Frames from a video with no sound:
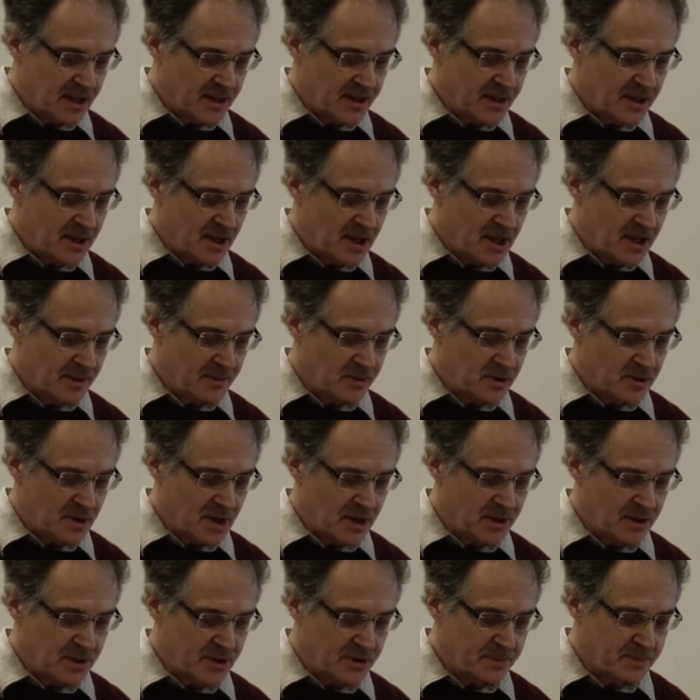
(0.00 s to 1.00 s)
the harm to
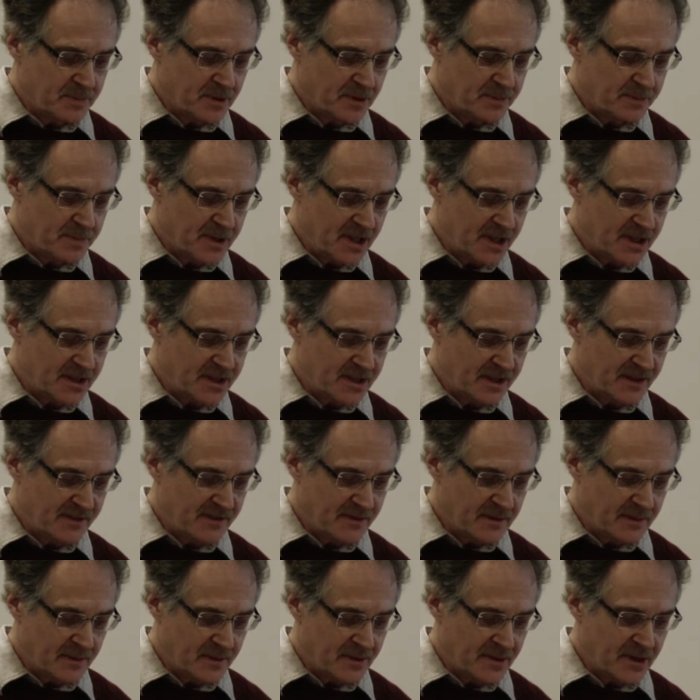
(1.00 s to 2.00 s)
others
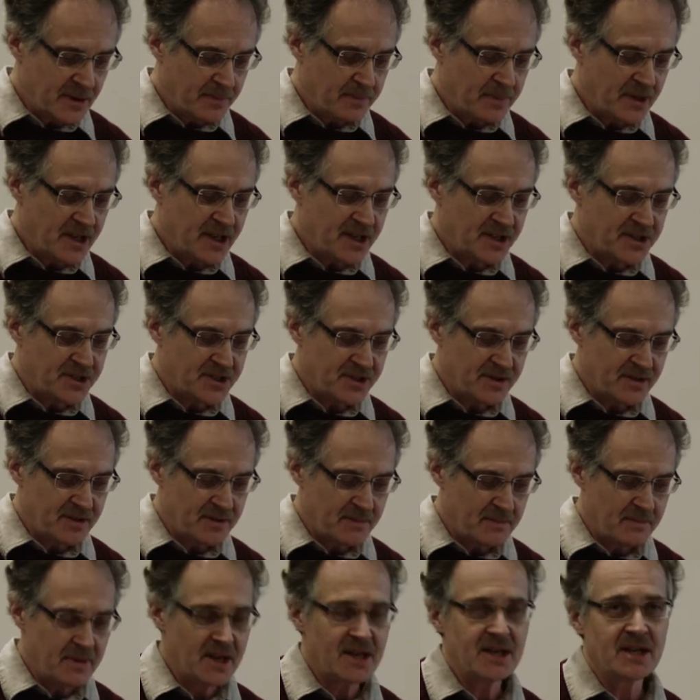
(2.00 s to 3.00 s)
perspective repeats
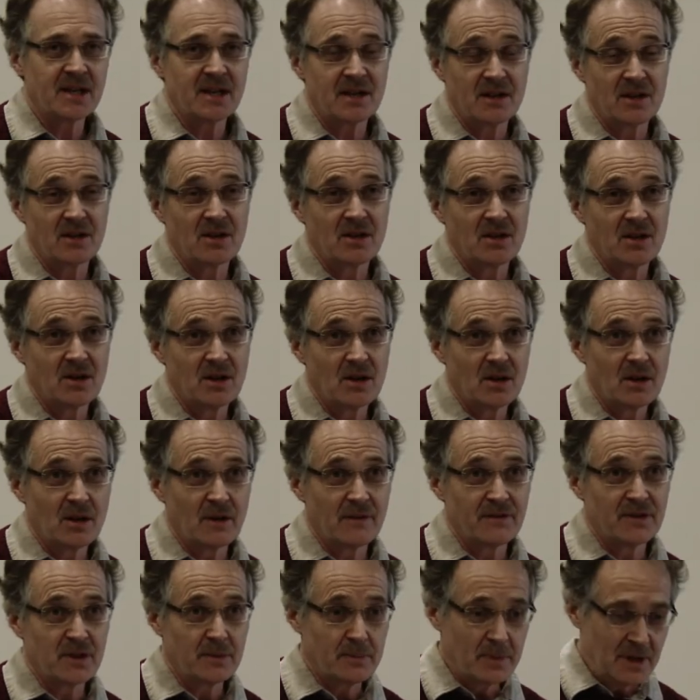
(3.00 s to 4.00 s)
many
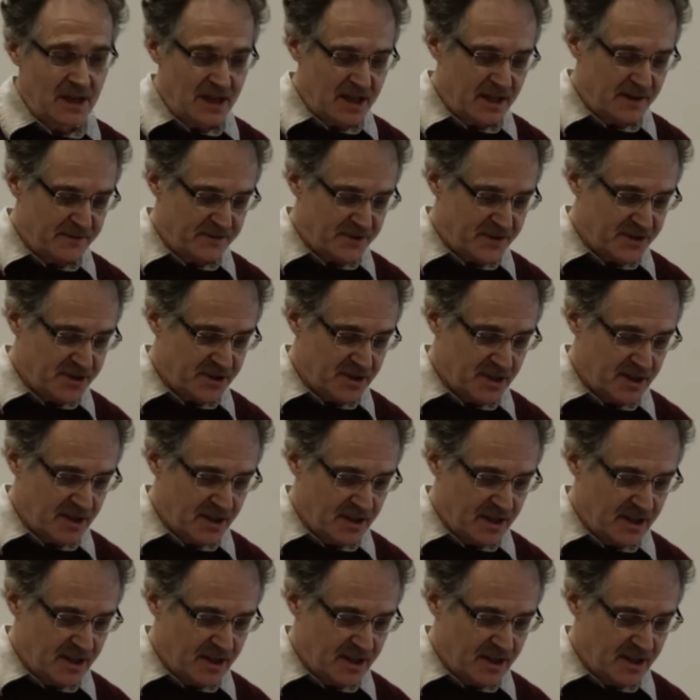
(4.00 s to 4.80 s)
of the beliefs